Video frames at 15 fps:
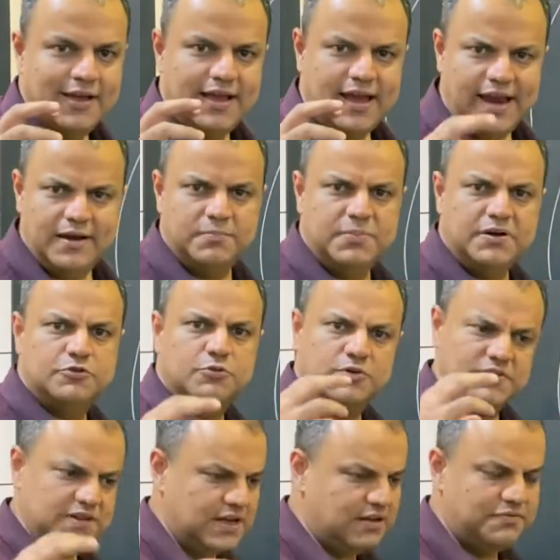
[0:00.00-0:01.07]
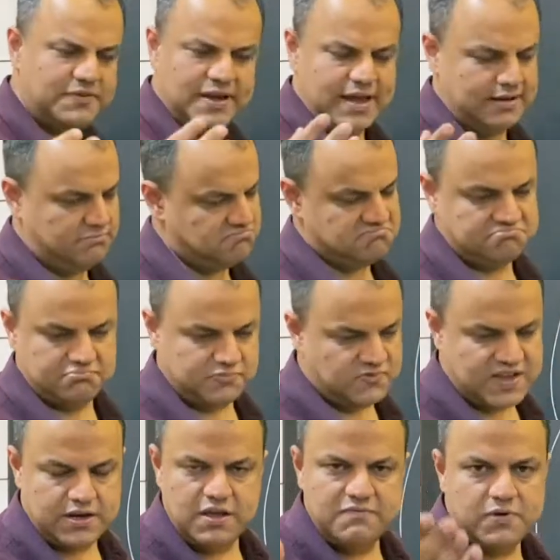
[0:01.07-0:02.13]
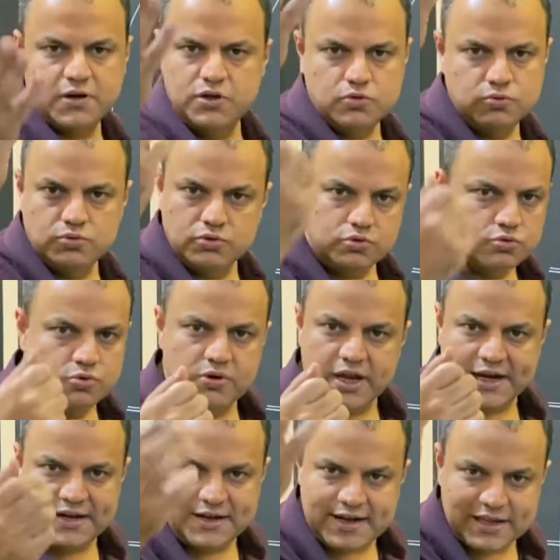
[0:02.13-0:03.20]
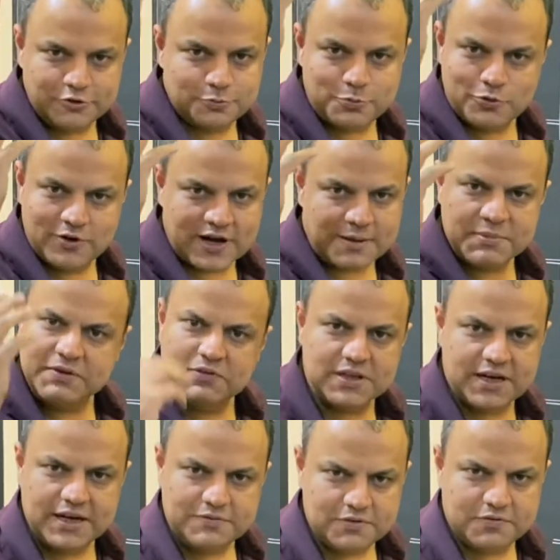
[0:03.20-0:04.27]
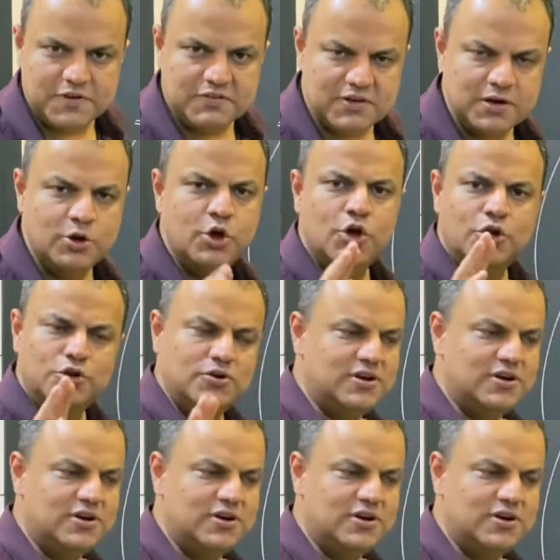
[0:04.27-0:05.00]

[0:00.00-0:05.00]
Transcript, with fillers: 8 bits was enough. And whenever you do intense programming with 8051,